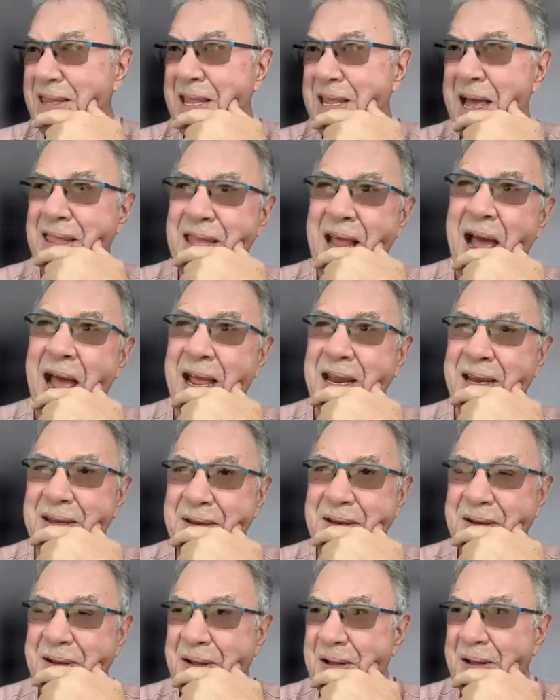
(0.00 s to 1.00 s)
night
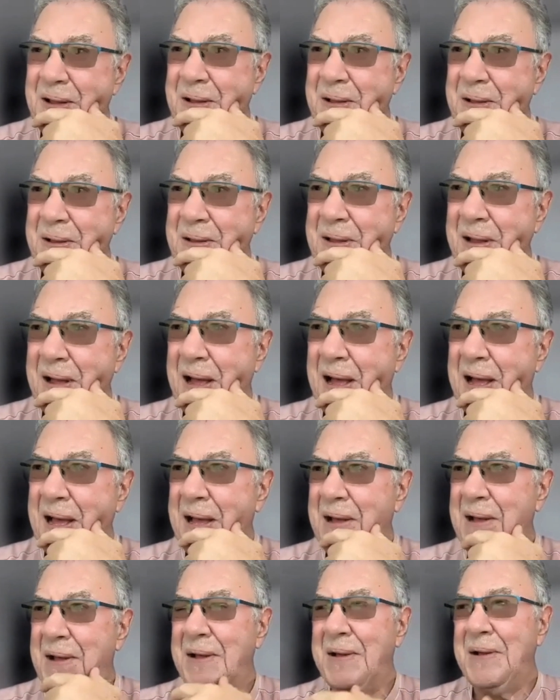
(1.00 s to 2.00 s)

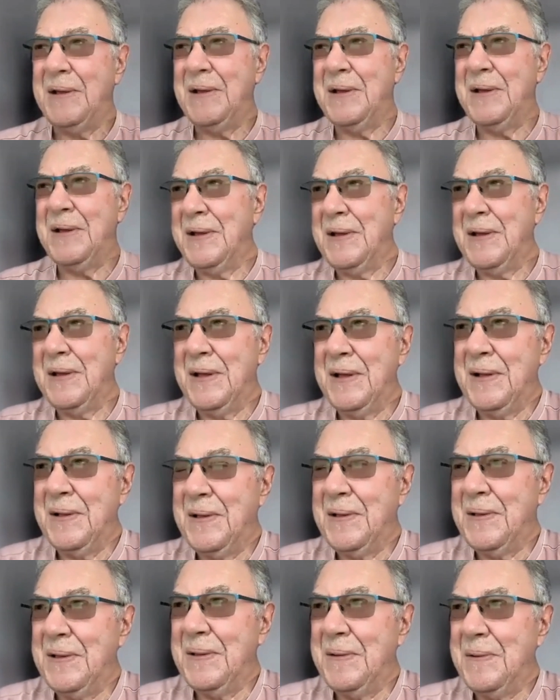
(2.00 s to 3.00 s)
uh,
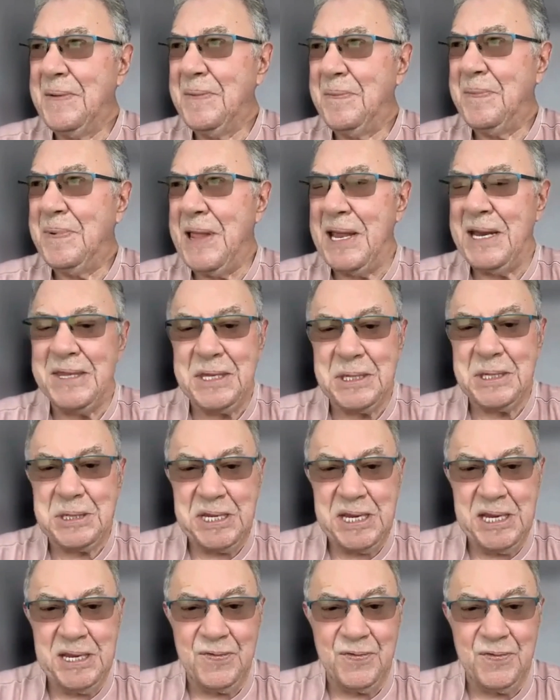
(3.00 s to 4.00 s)
planted the
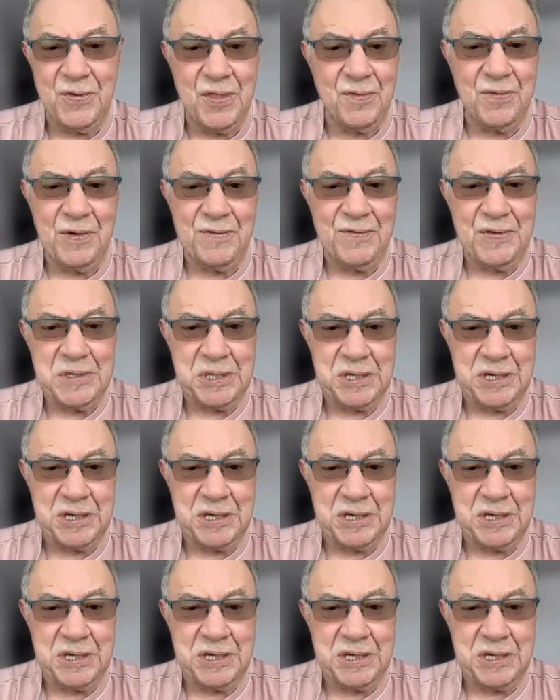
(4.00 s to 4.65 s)
seed for the Revisited